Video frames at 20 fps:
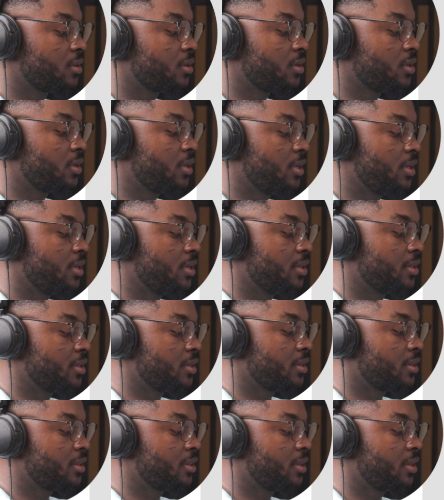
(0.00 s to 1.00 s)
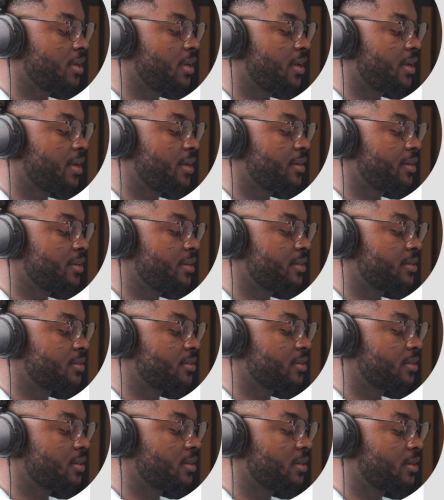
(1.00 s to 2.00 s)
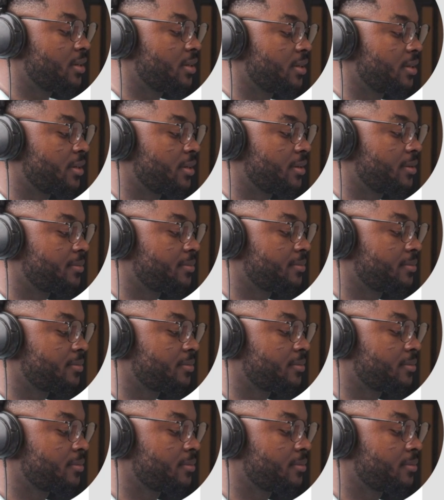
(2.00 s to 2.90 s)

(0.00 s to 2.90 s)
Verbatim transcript: Uh, the third is um,